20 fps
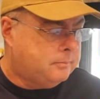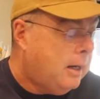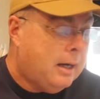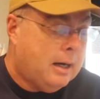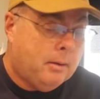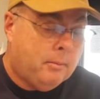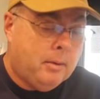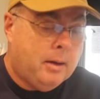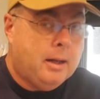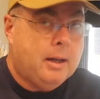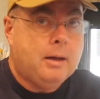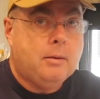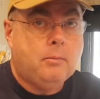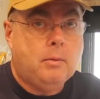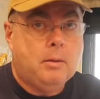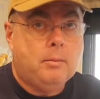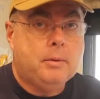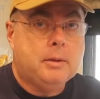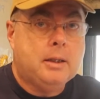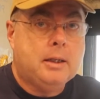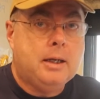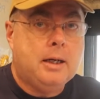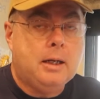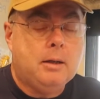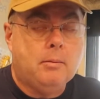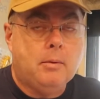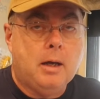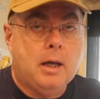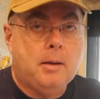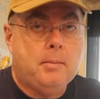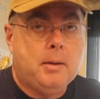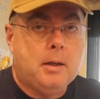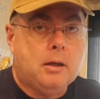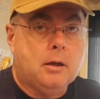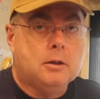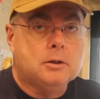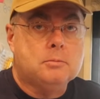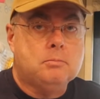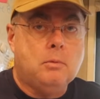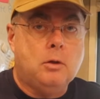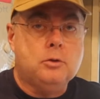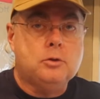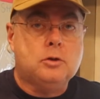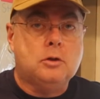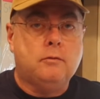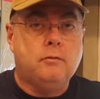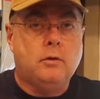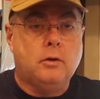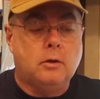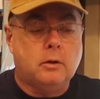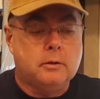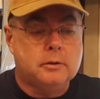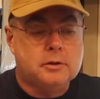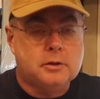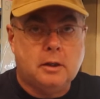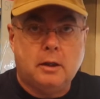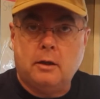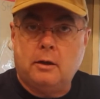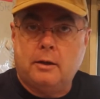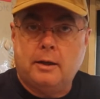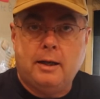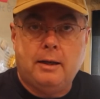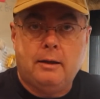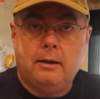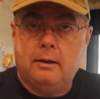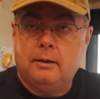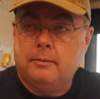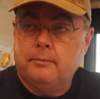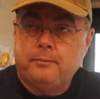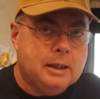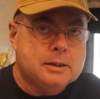And I went ahead and went with it anyway because most of your cellular data